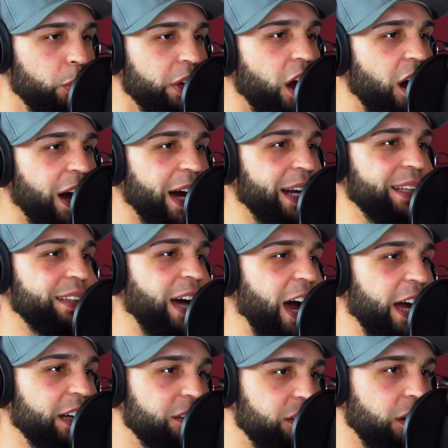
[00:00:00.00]
We all got to
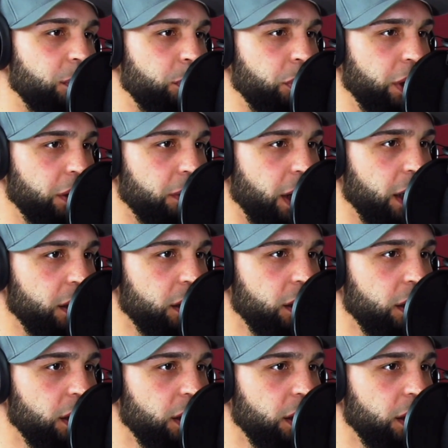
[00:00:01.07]
die at some point, right?